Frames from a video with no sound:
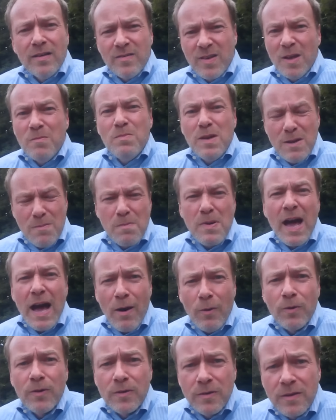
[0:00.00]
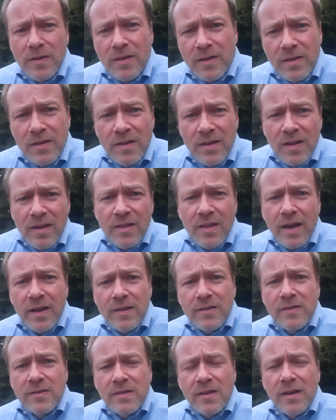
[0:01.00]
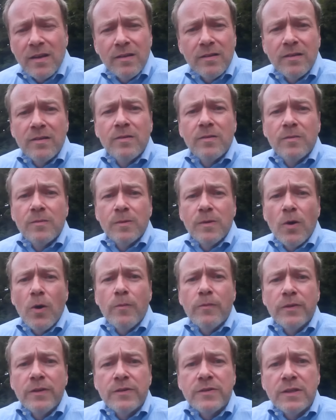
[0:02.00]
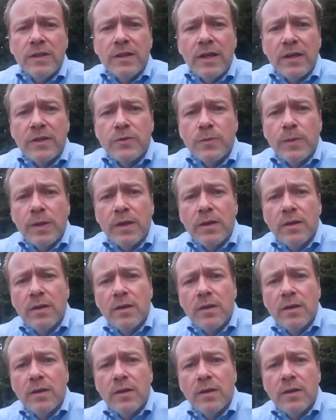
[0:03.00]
and be empowered. Thanks, and we'll hopefully see you next week.